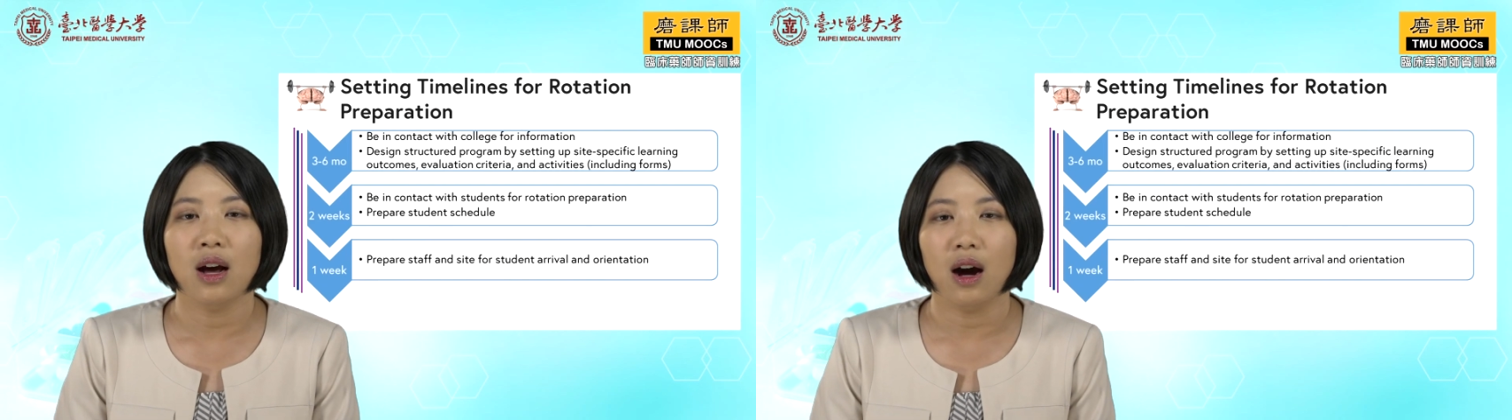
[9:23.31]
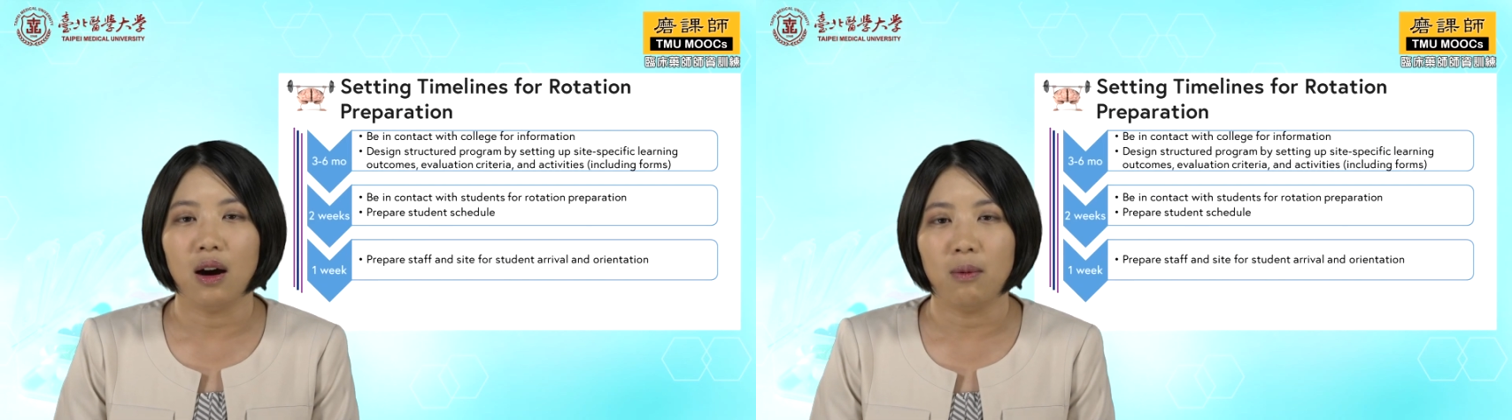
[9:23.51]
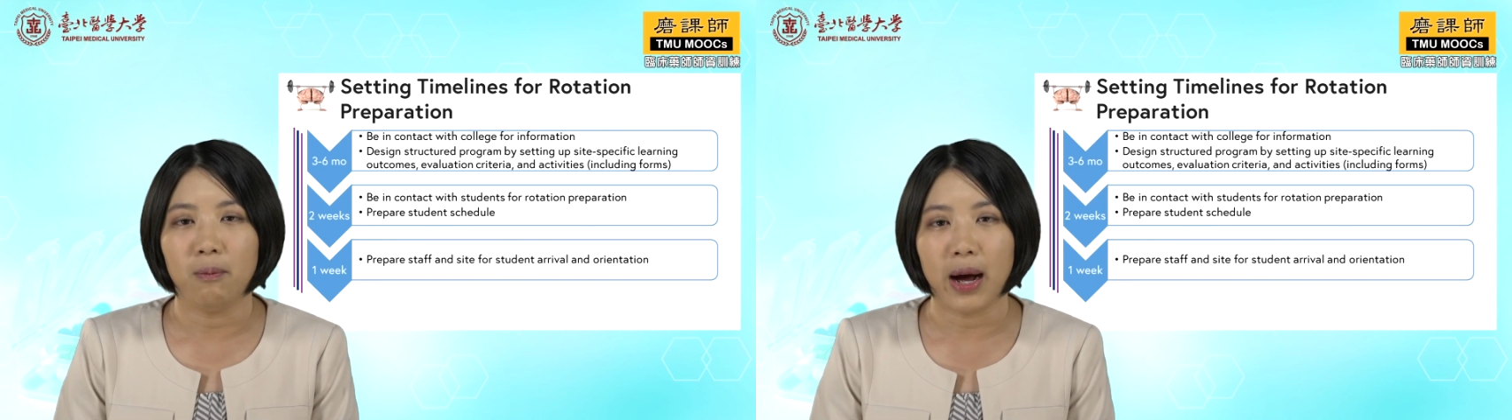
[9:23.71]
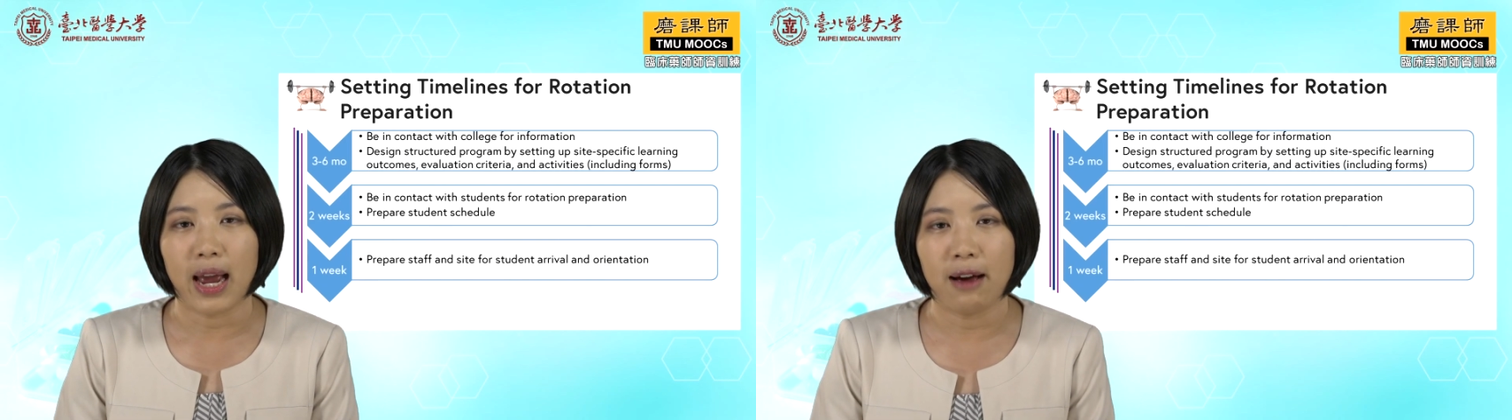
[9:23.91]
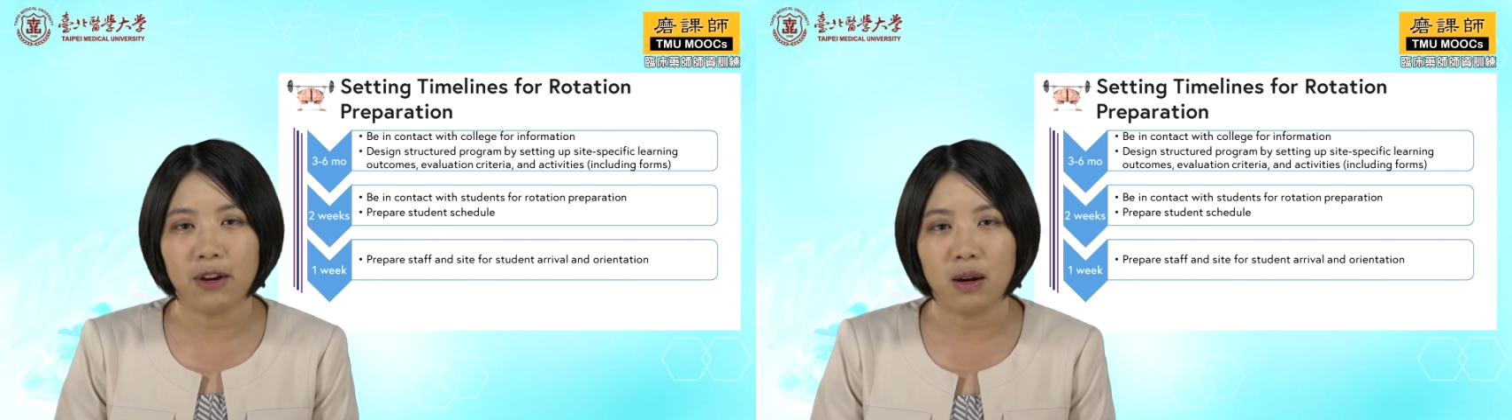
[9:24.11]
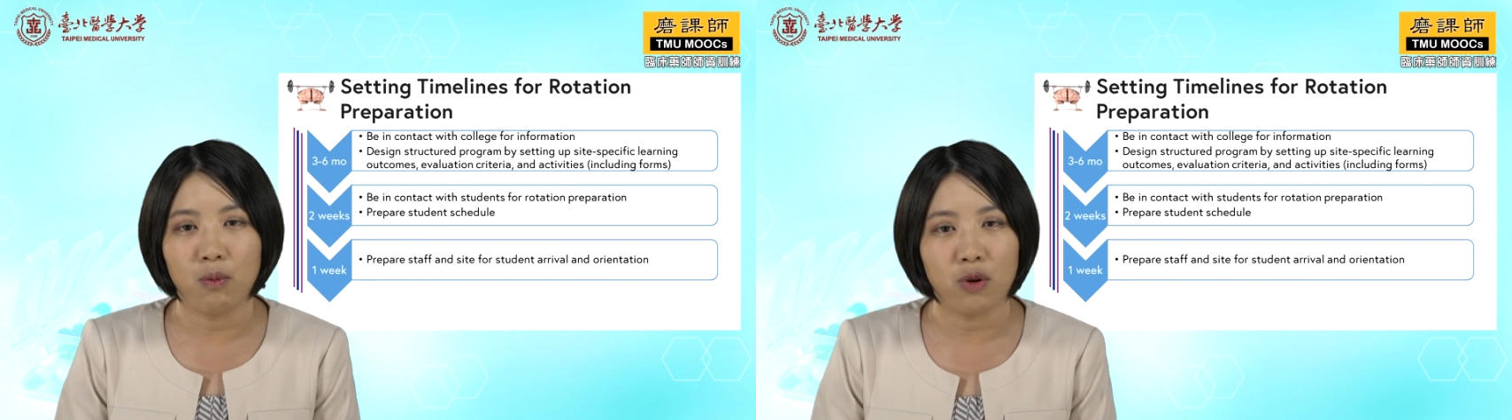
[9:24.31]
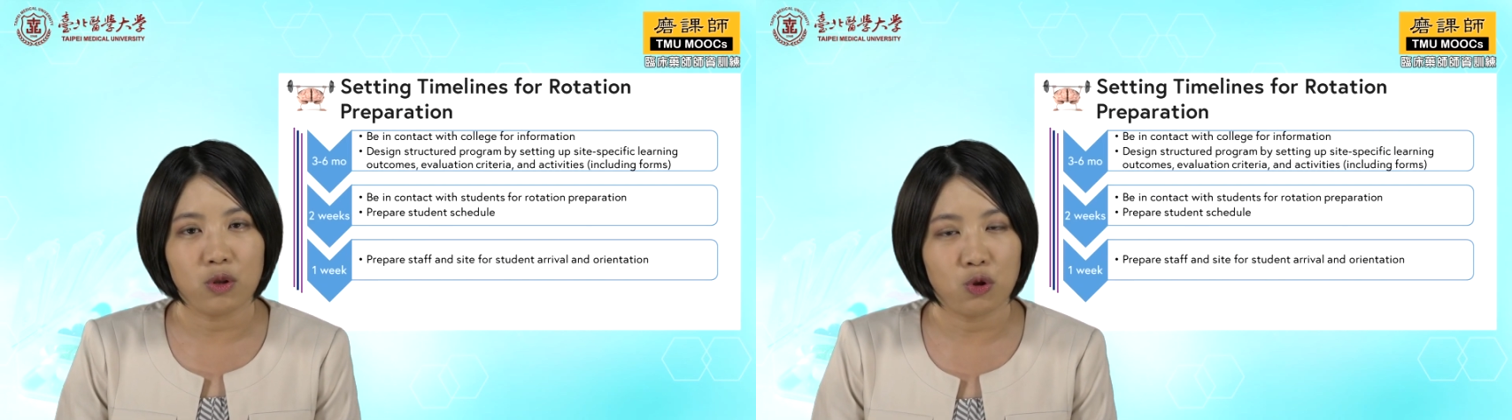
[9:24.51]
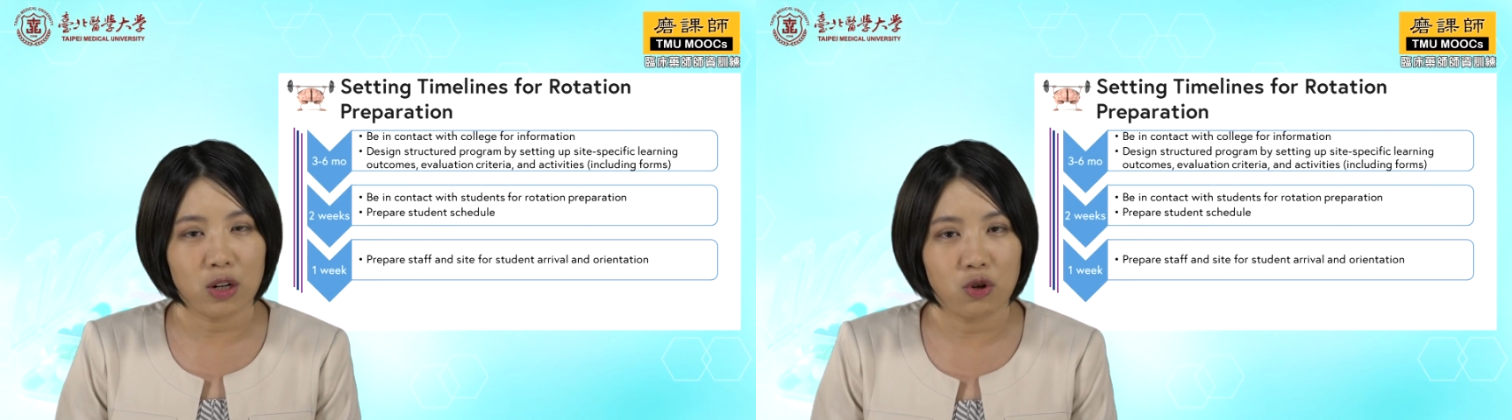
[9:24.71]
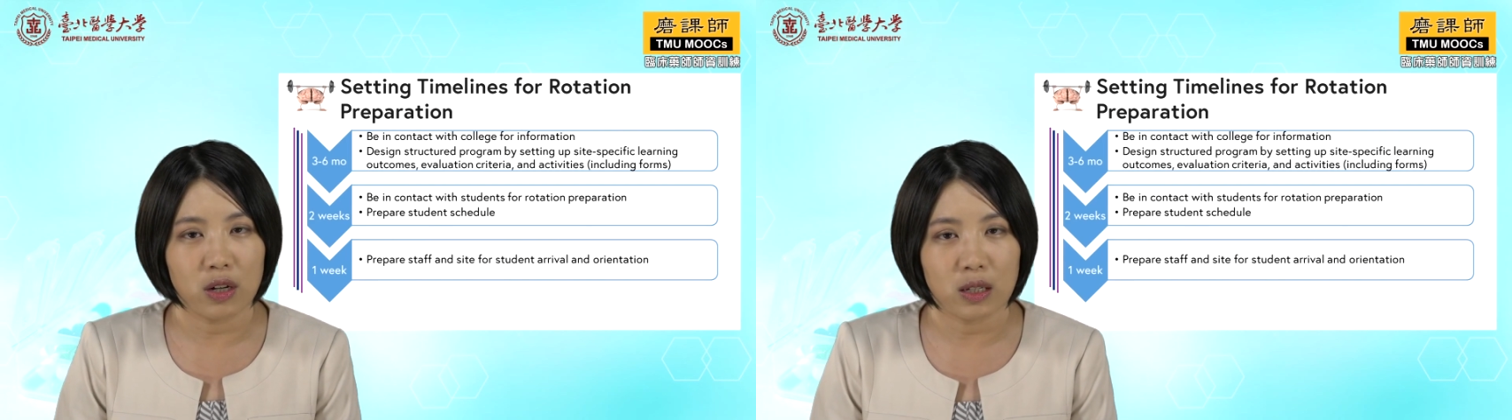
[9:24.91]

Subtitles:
By having a more structured